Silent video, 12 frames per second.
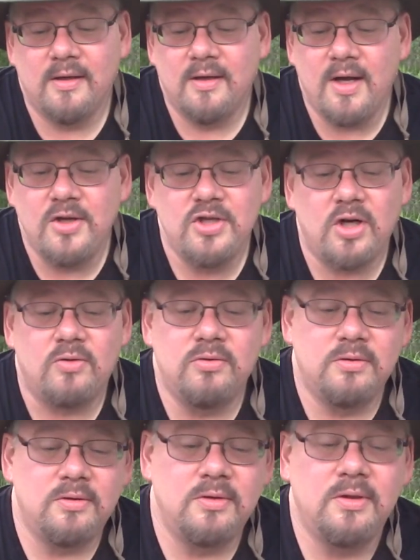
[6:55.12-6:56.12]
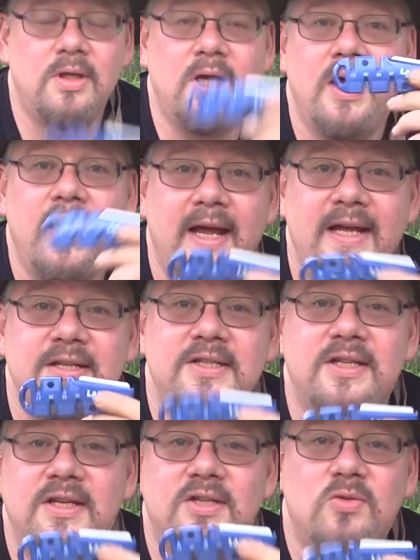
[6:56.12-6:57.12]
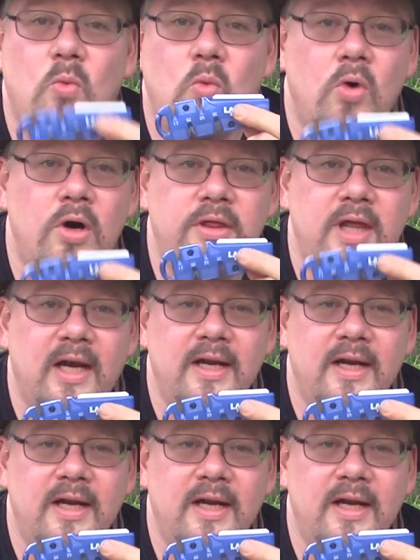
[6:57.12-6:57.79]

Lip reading: So, is this worth it?